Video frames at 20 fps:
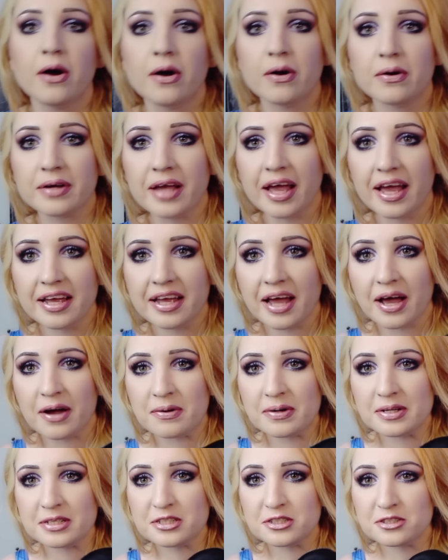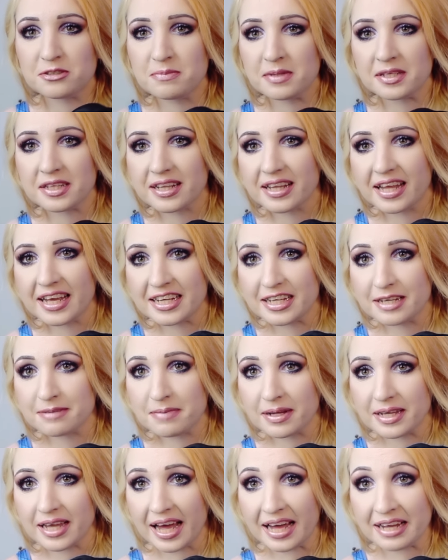Okay, I want you to meet the lady in
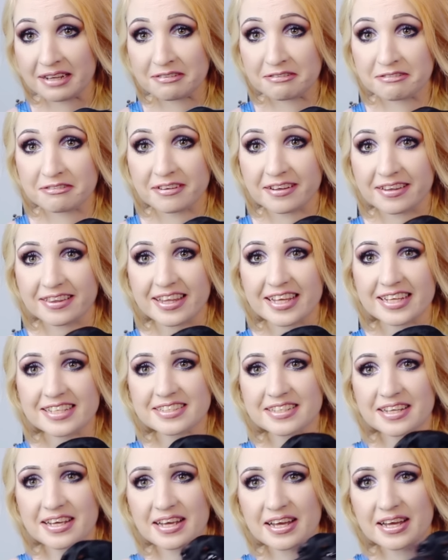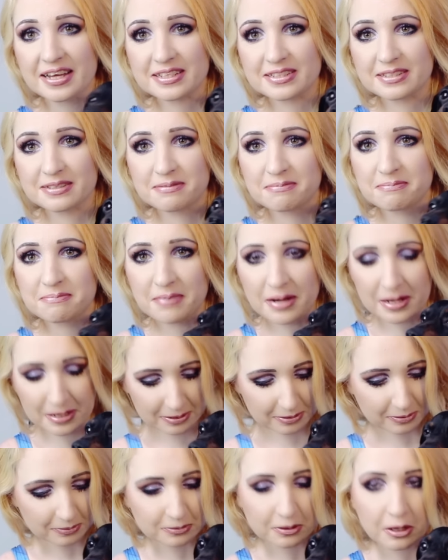my life. This is my
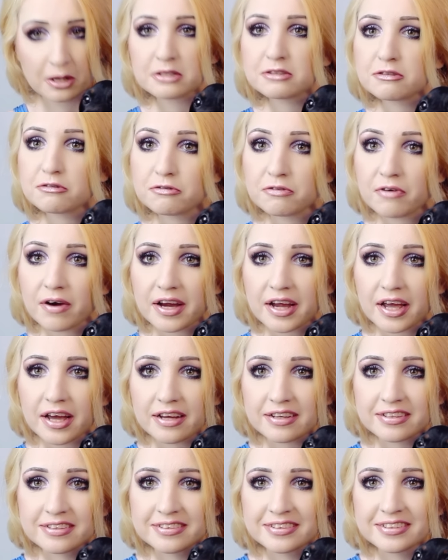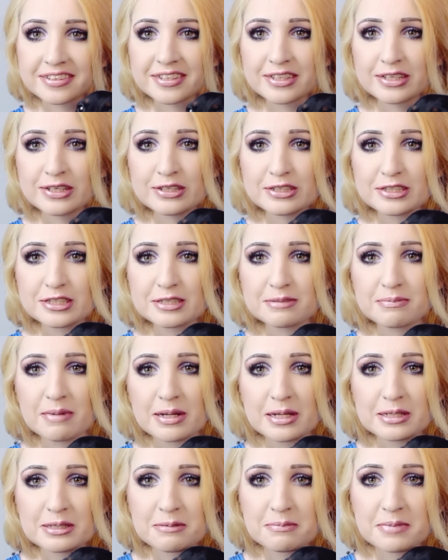little daughter Freya. She's my
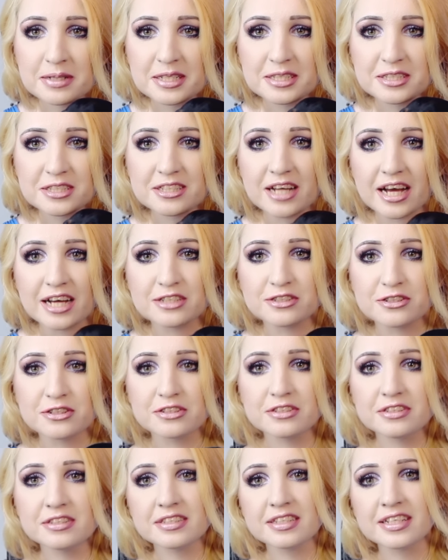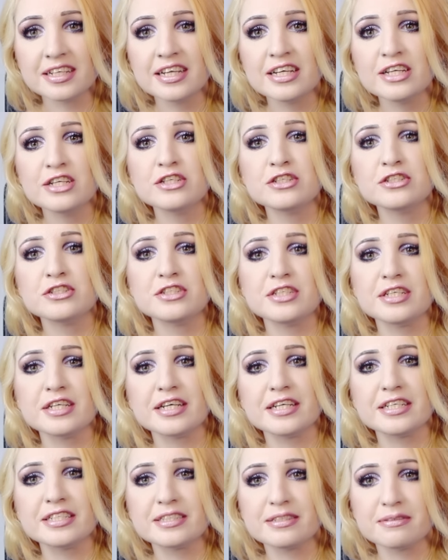little miniature dachshund. She
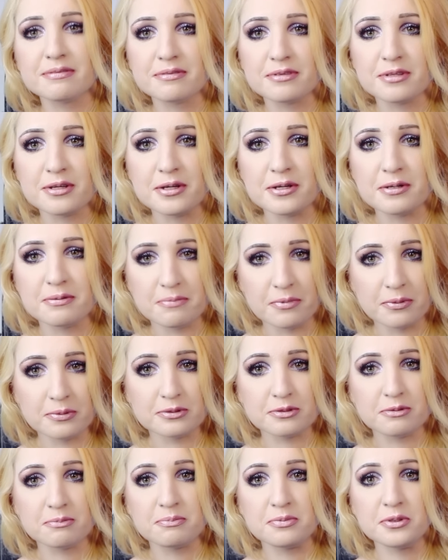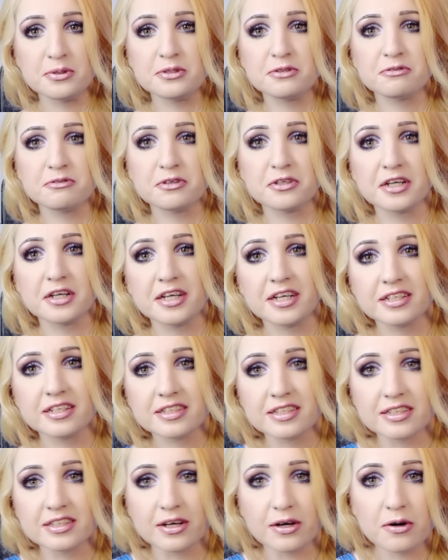is the most beautiful girl
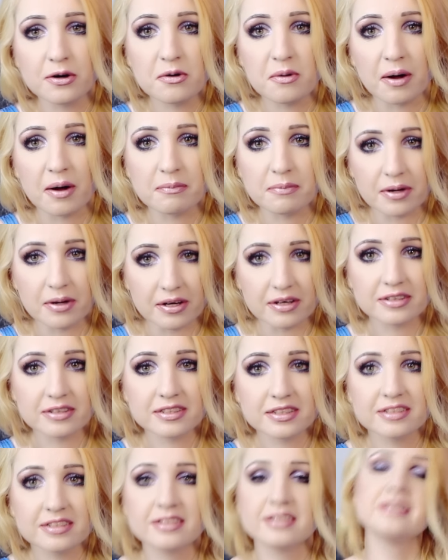in the whole wide world.